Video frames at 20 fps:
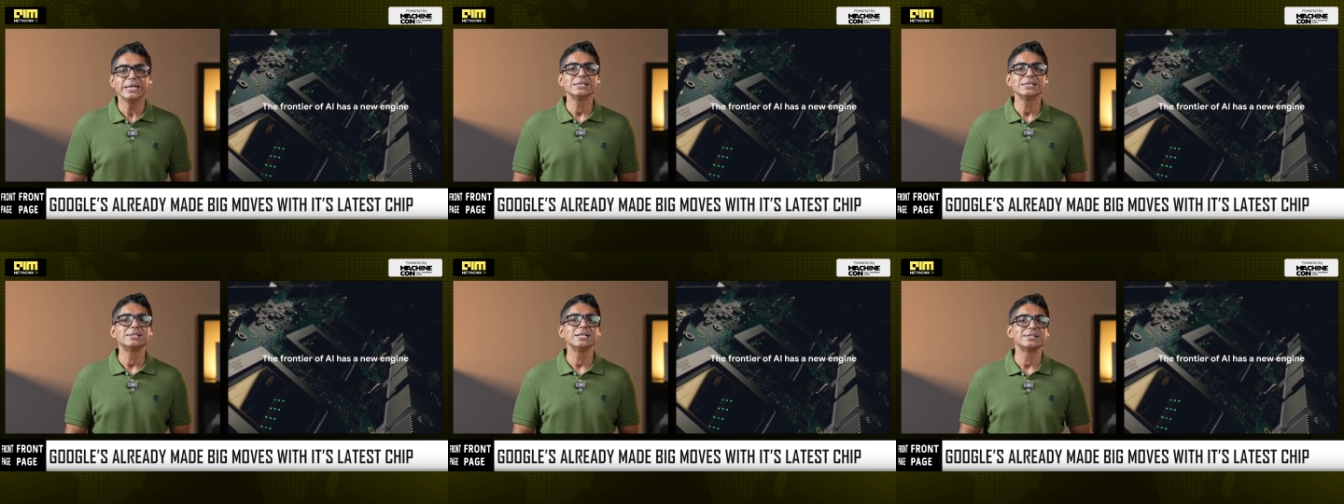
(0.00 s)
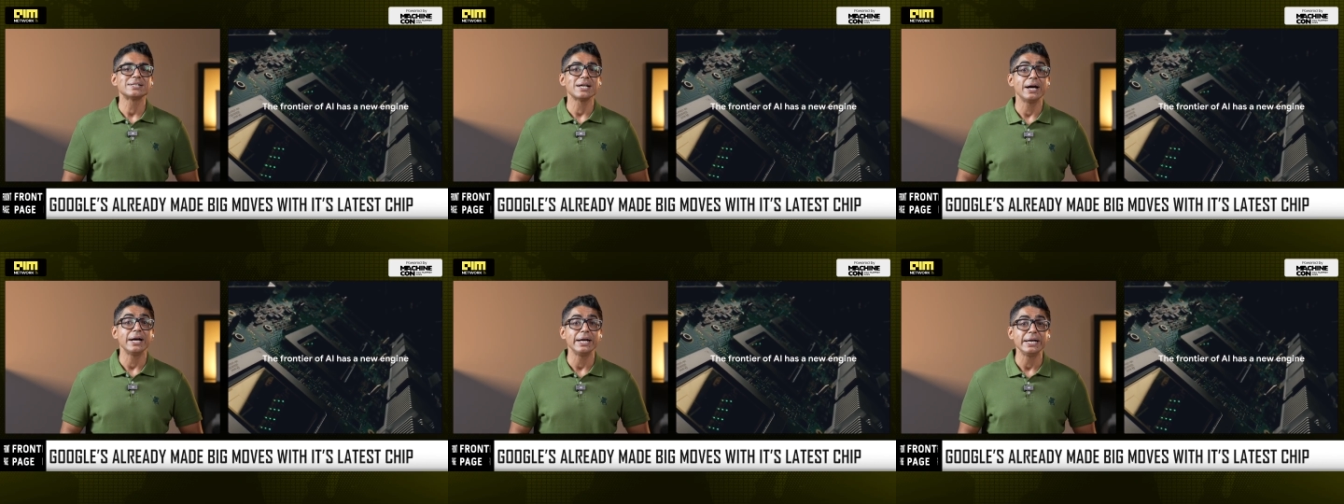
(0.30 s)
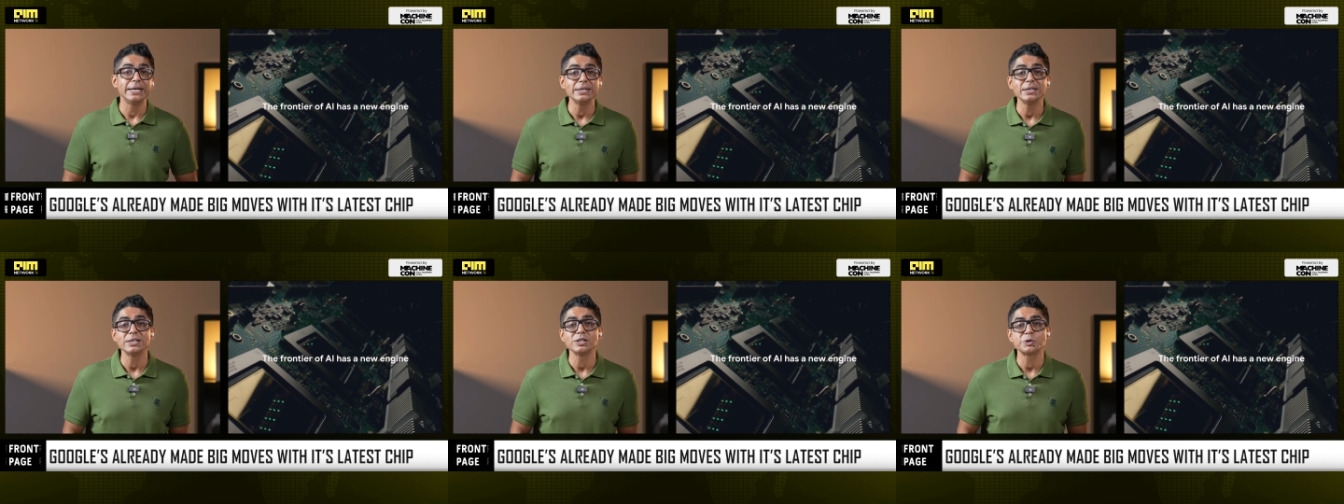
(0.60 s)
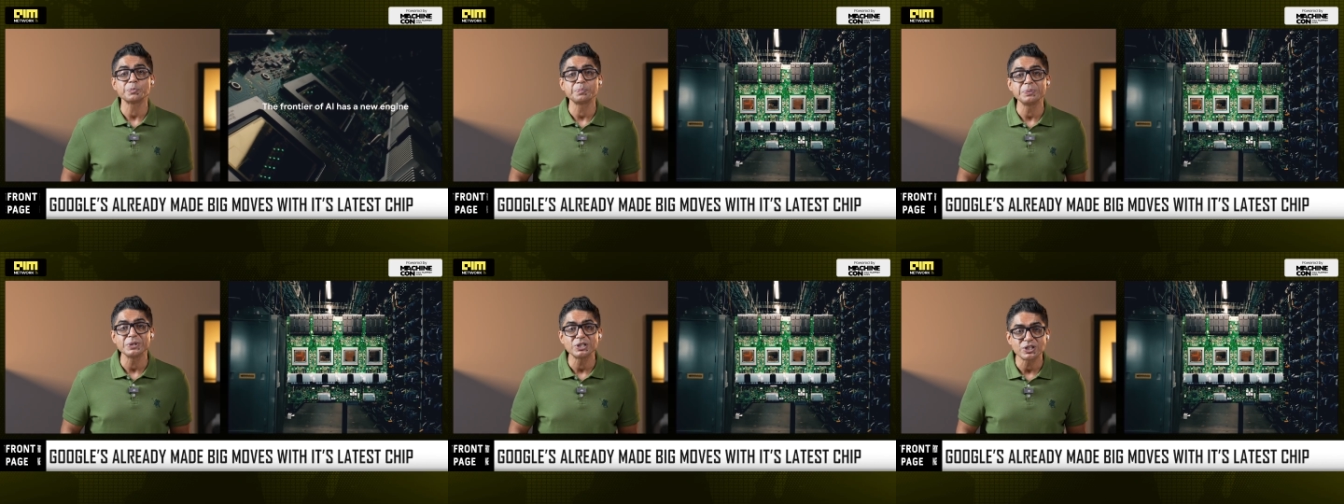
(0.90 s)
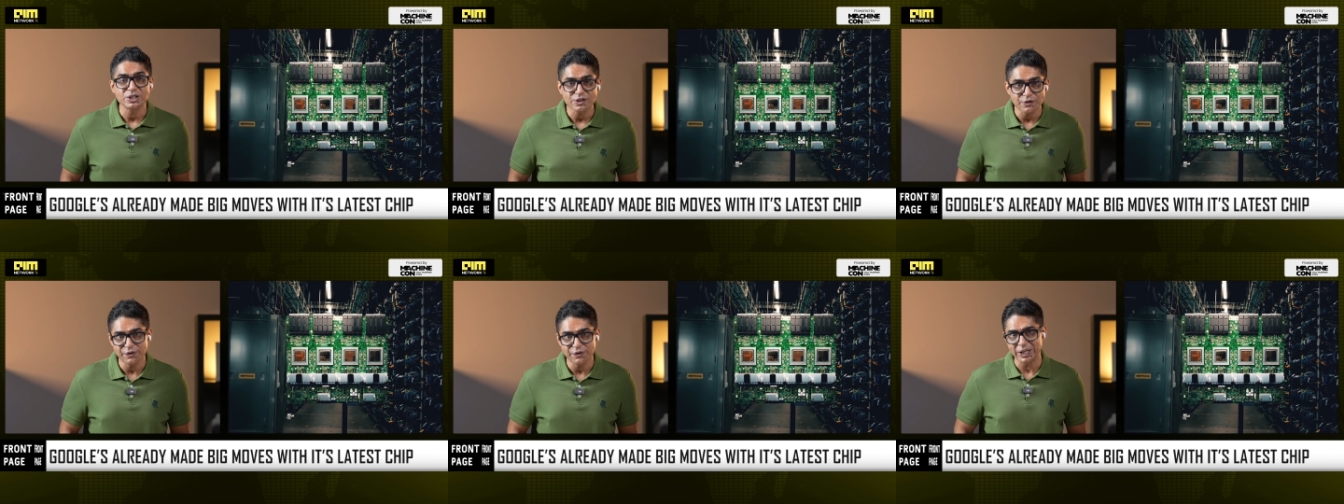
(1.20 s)
is designed
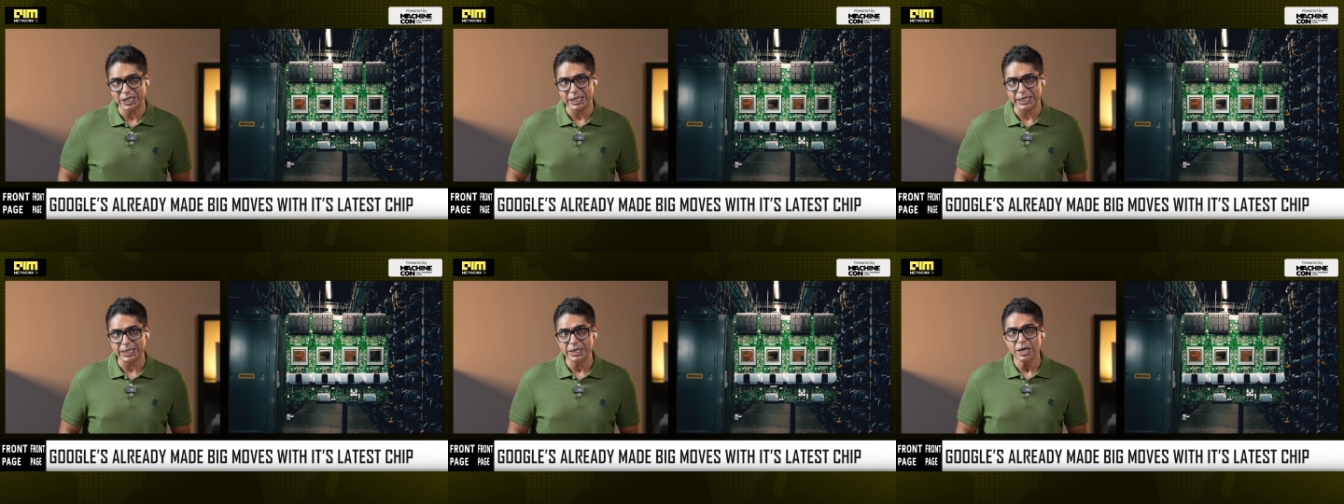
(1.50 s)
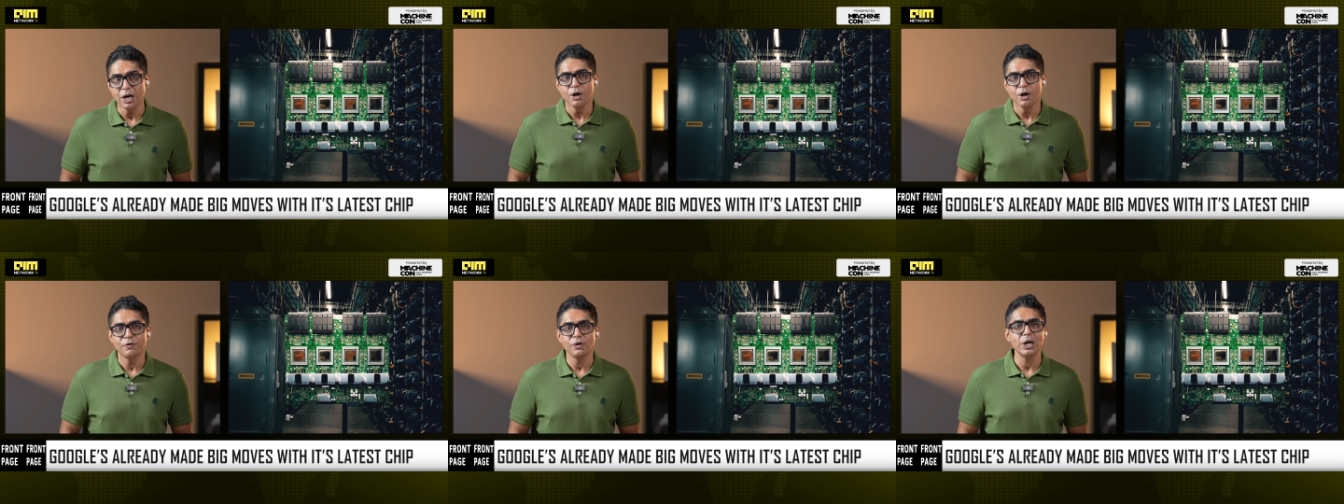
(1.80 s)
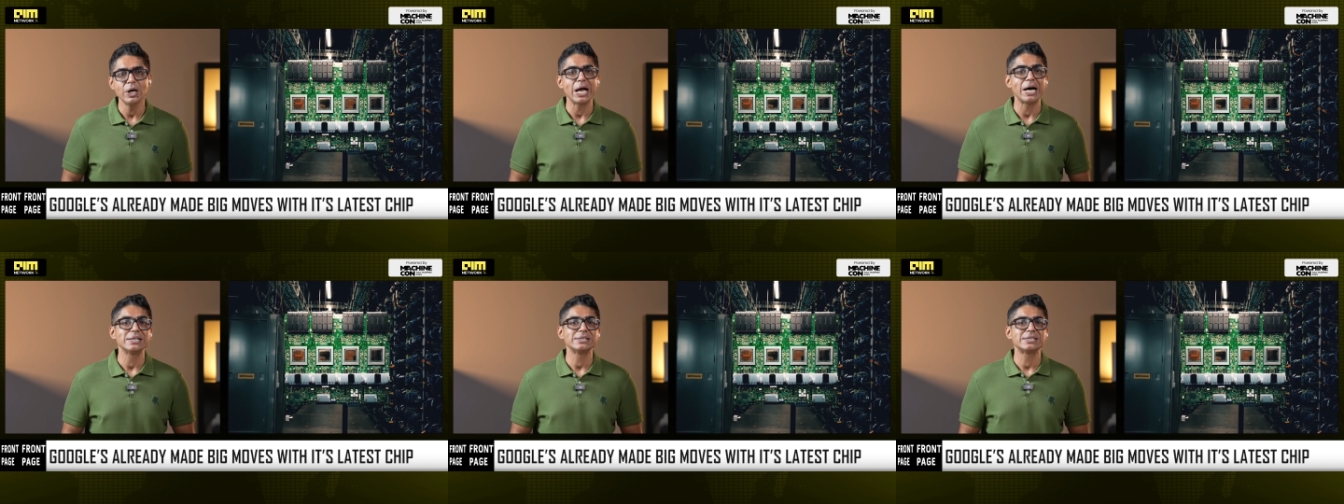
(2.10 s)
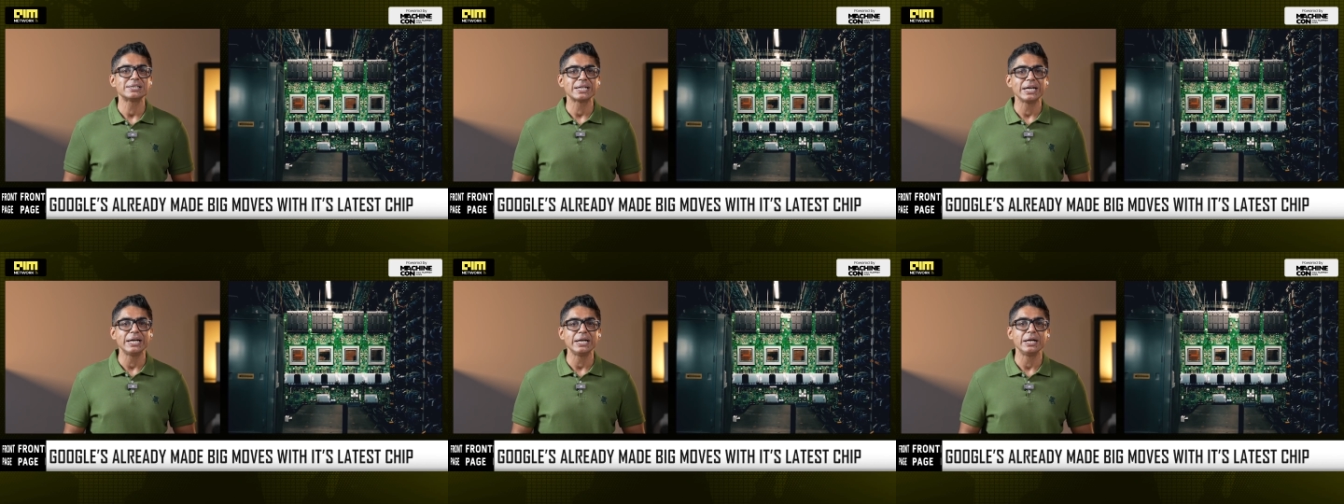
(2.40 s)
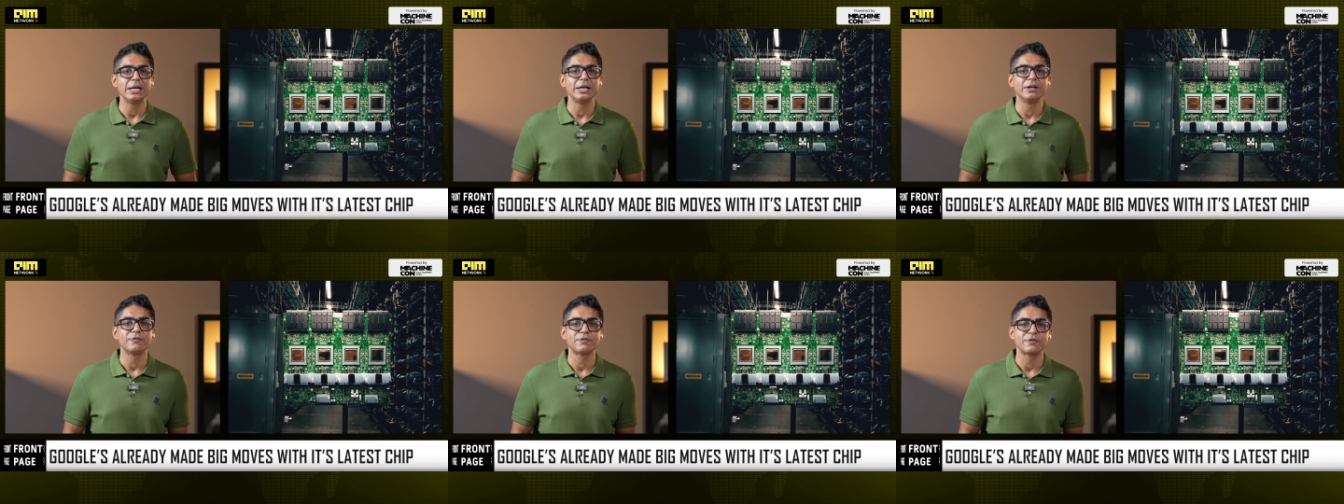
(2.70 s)
specifically for
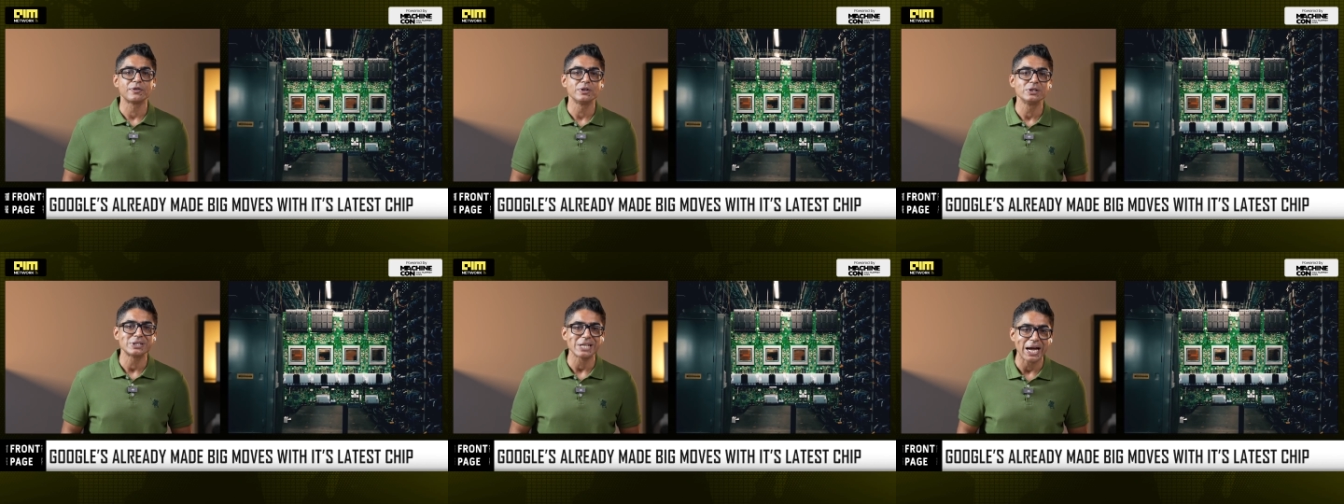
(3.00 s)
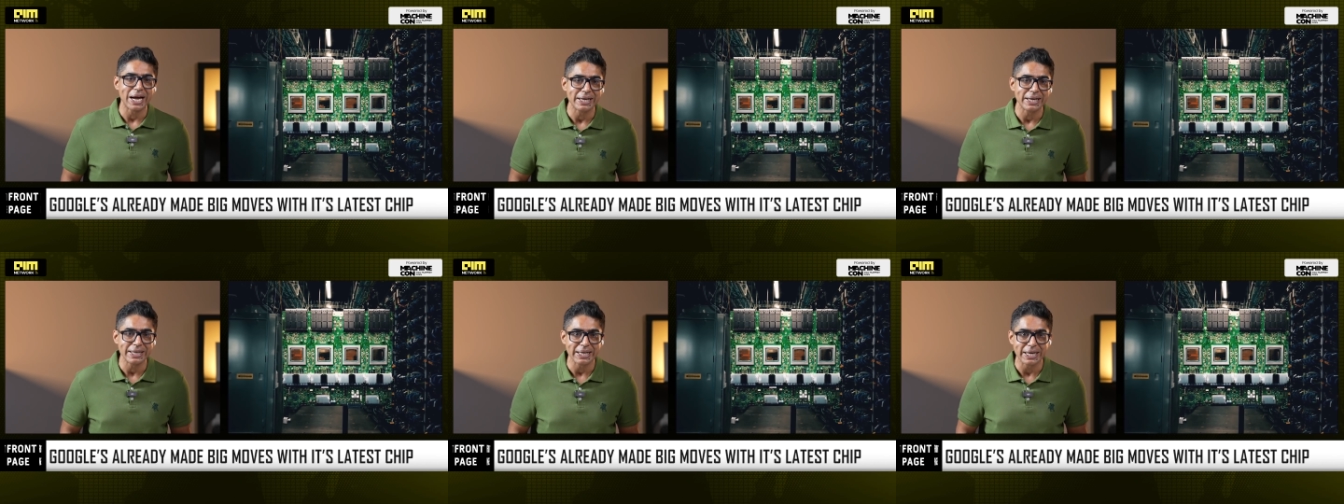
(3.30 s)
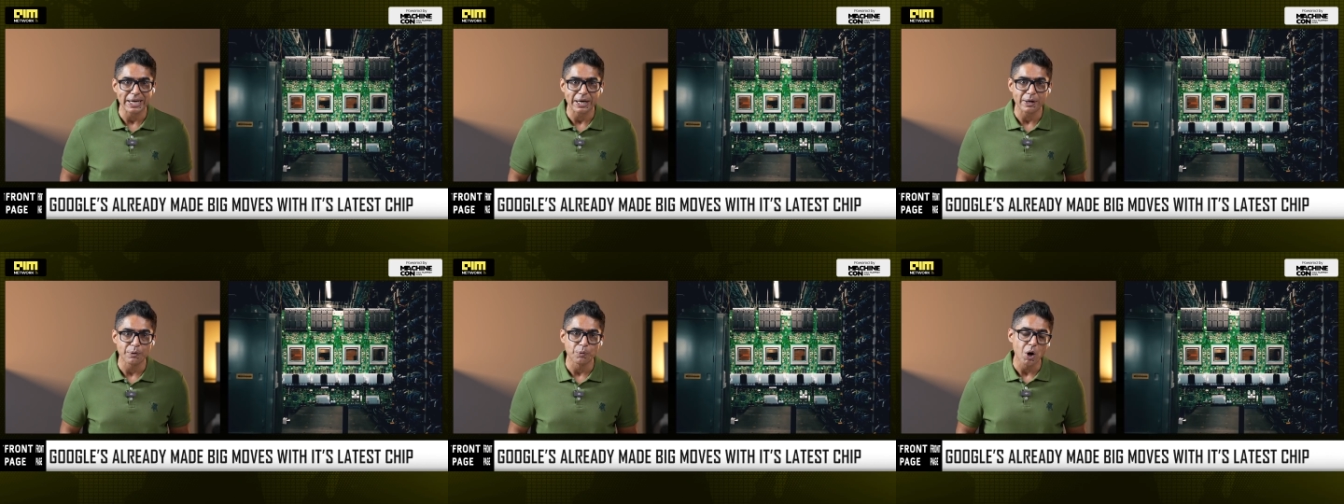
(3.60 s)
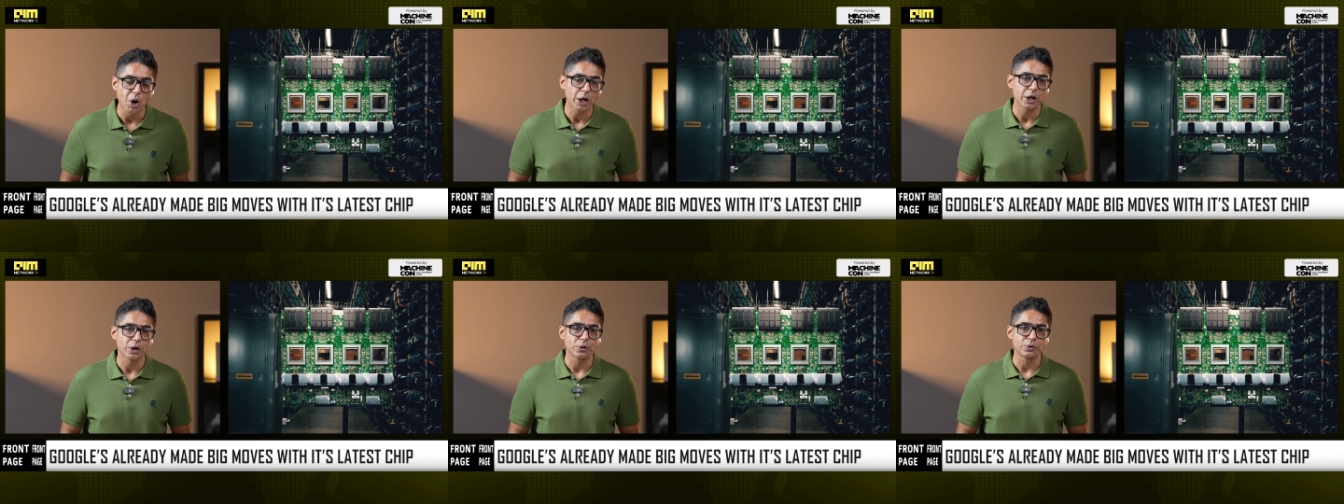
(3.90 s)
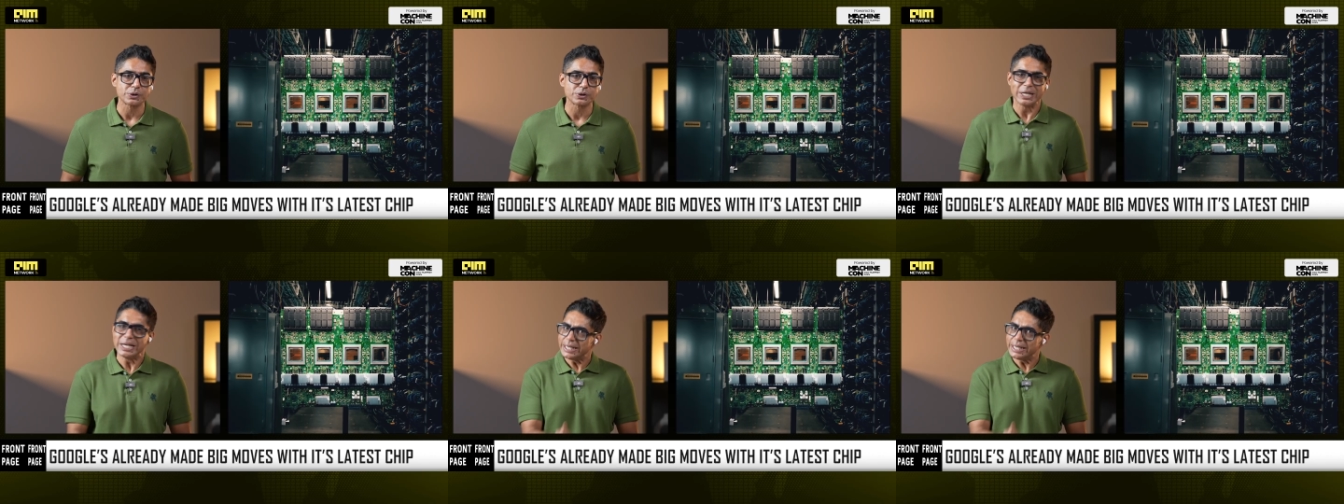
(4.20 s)
large-scale inference and AI
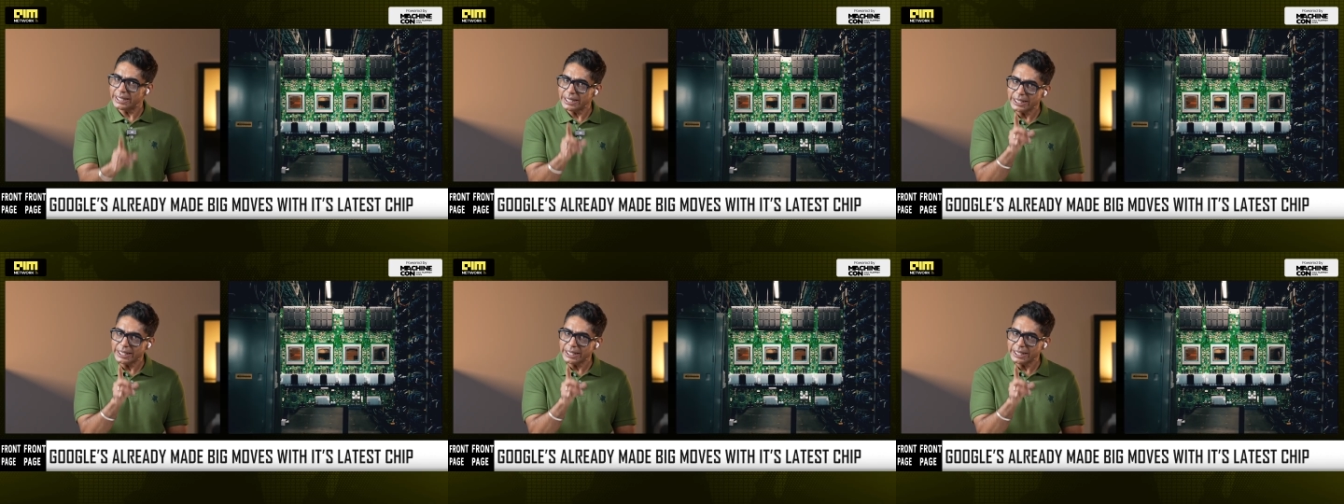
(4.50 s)
workloads.